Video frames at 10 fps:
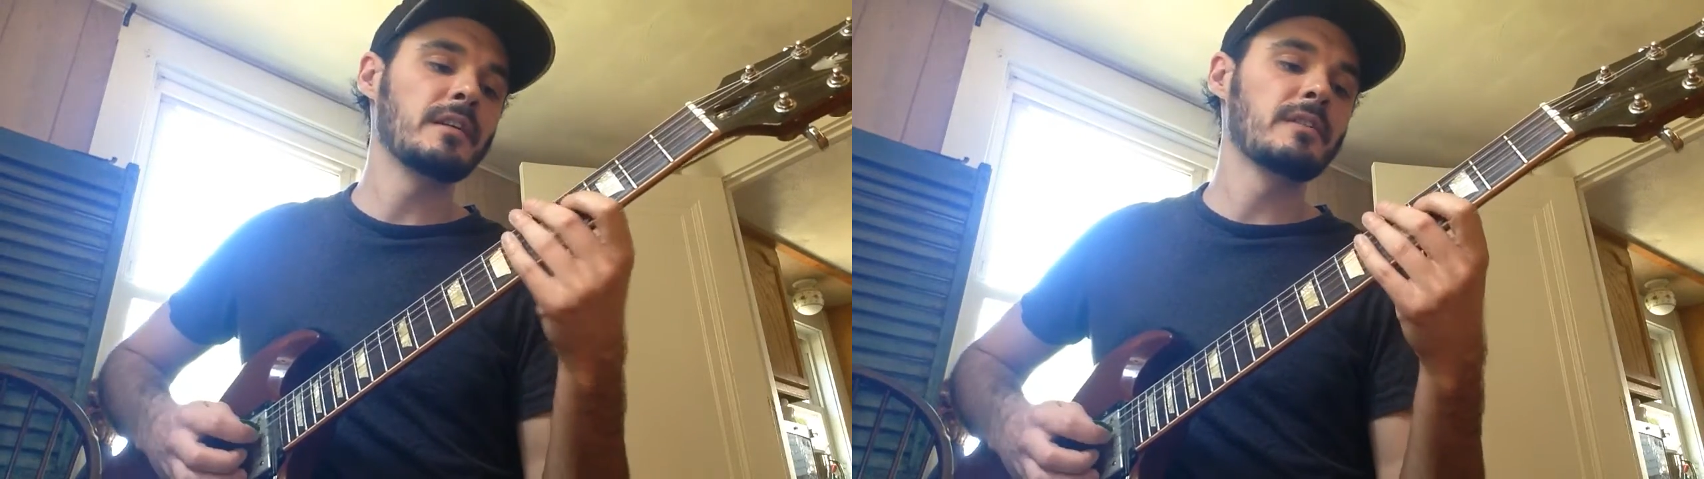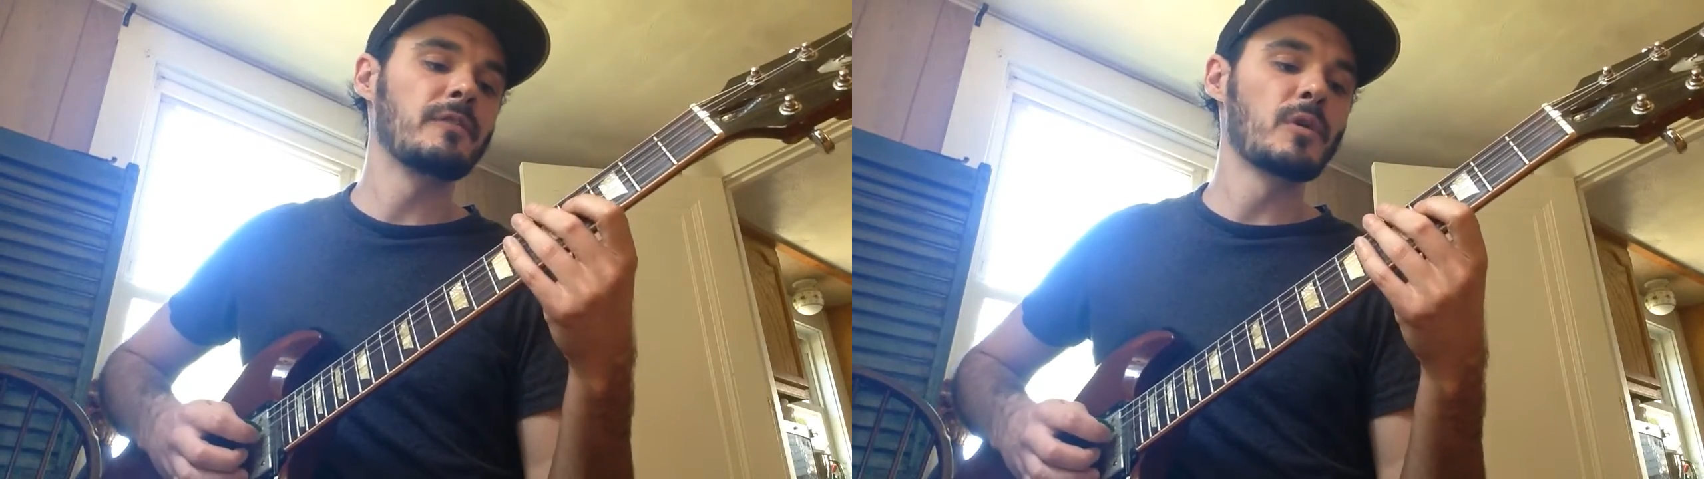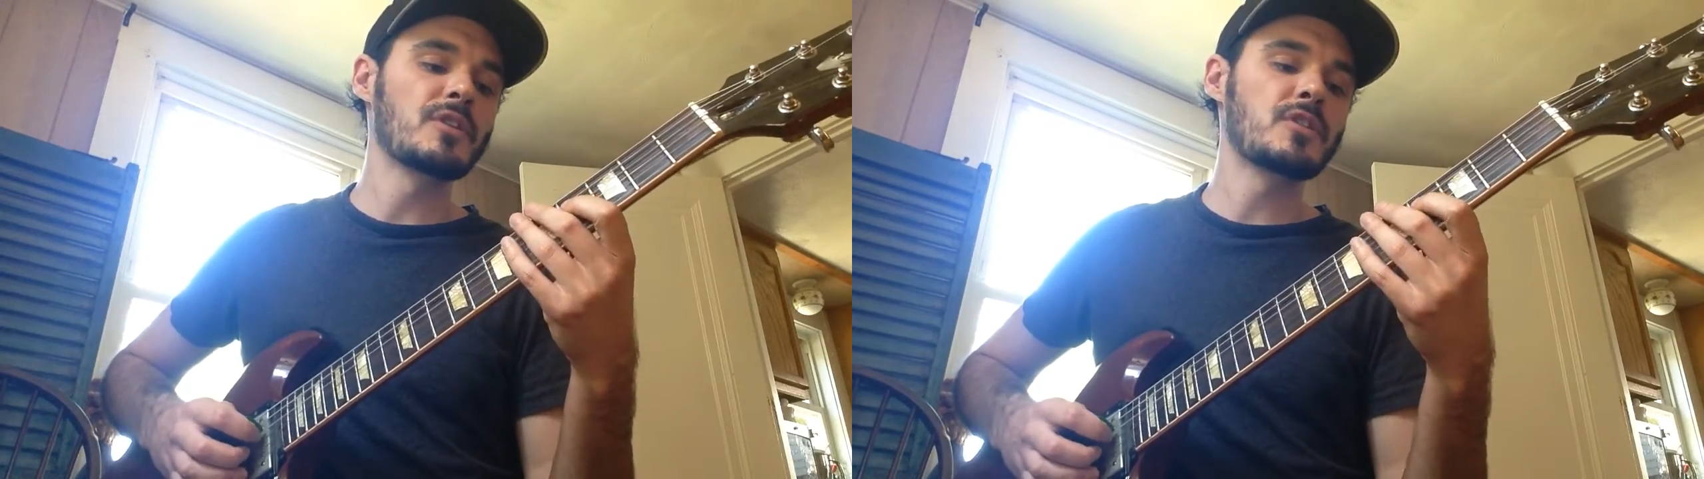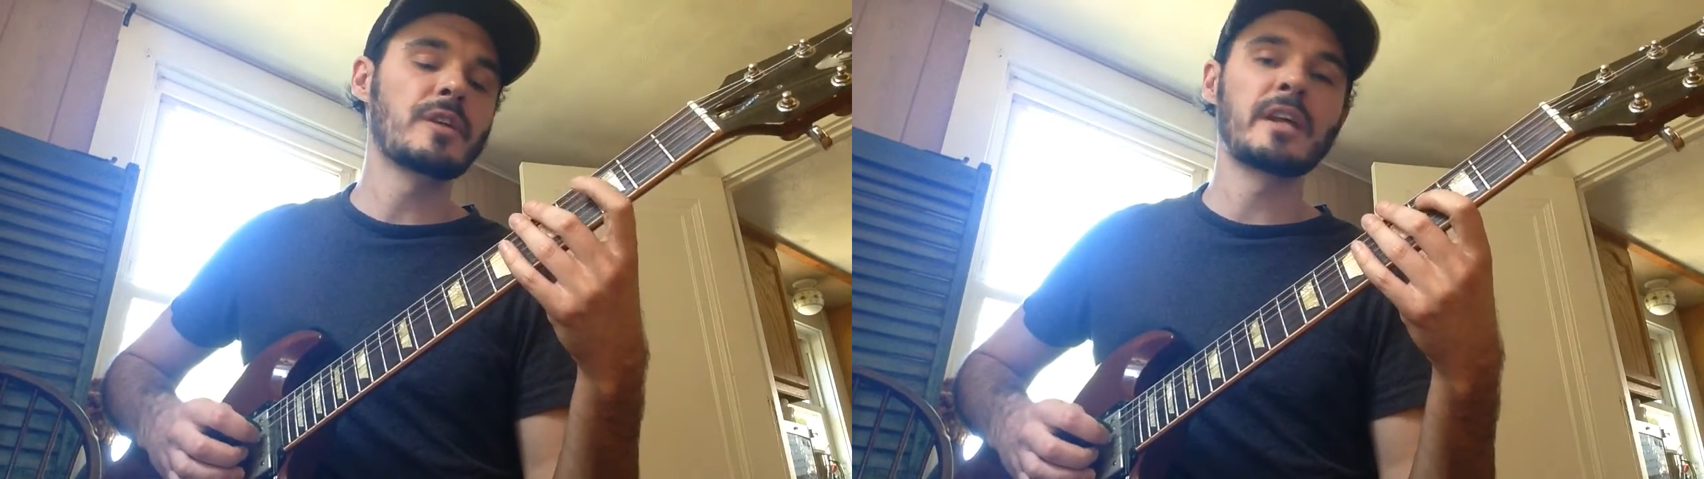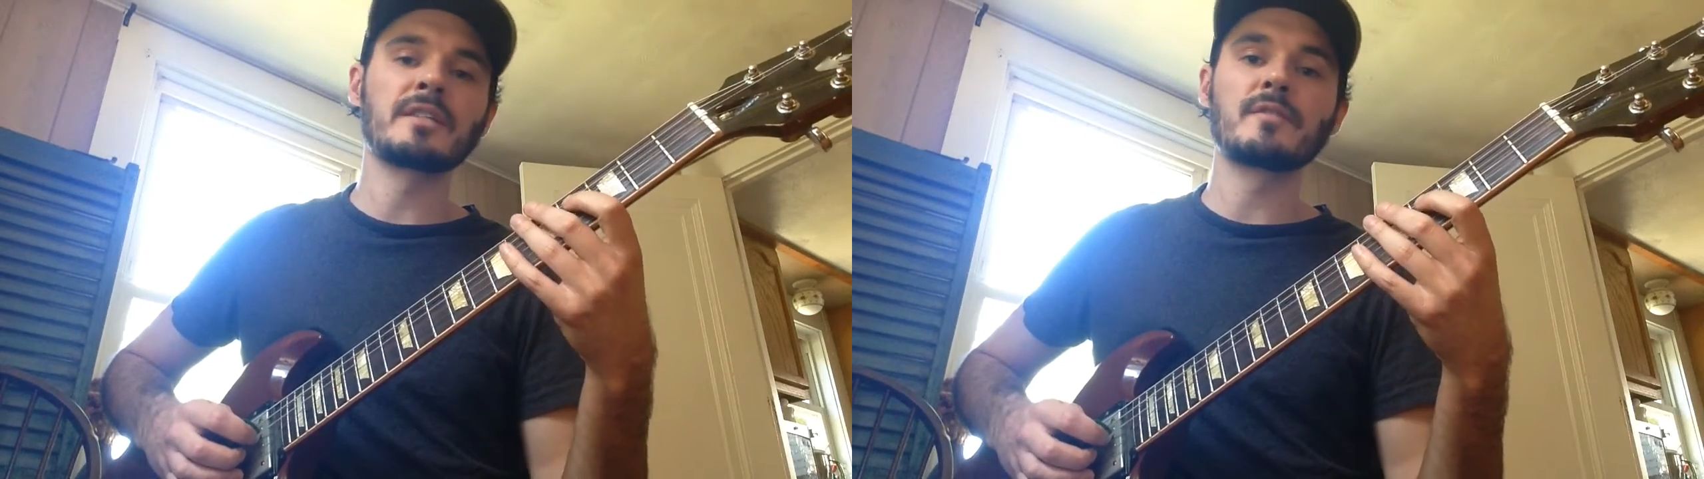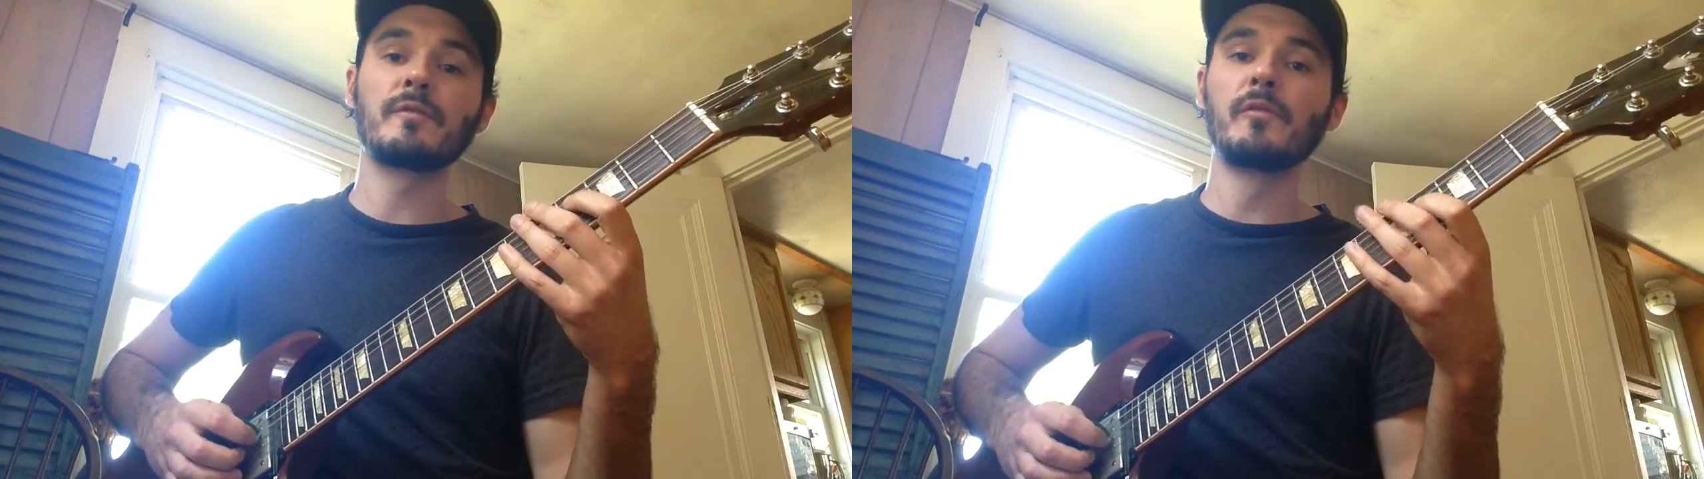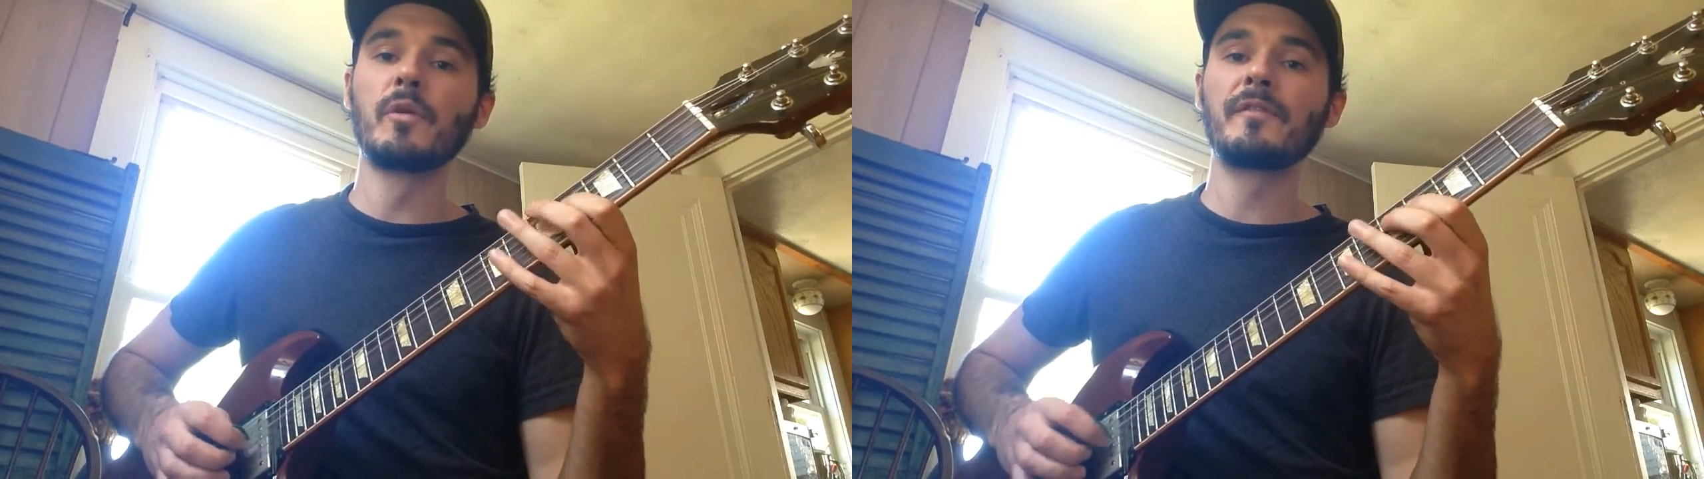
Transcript: On the 4th string, it's 4,